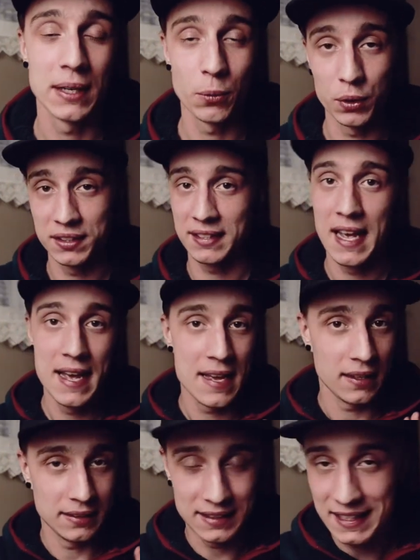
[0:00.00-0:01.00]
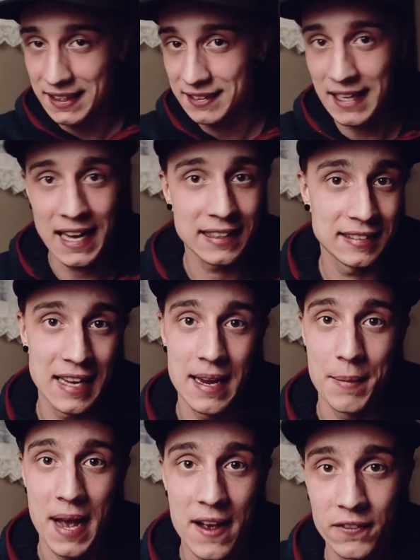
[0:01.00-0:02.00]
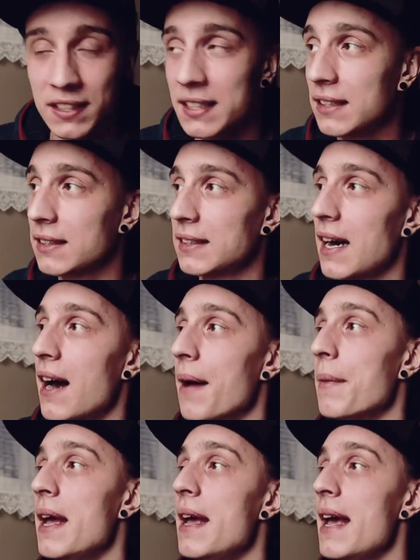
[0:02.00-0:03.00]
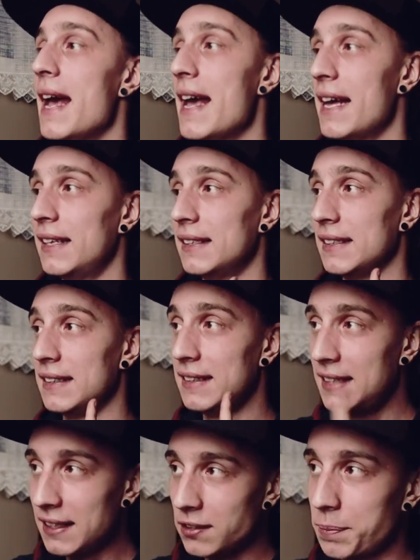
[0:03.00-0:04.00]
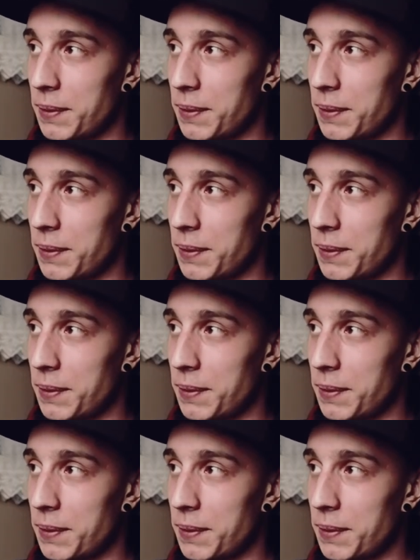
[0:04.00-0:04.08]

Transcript: It was the exact same every single time. And this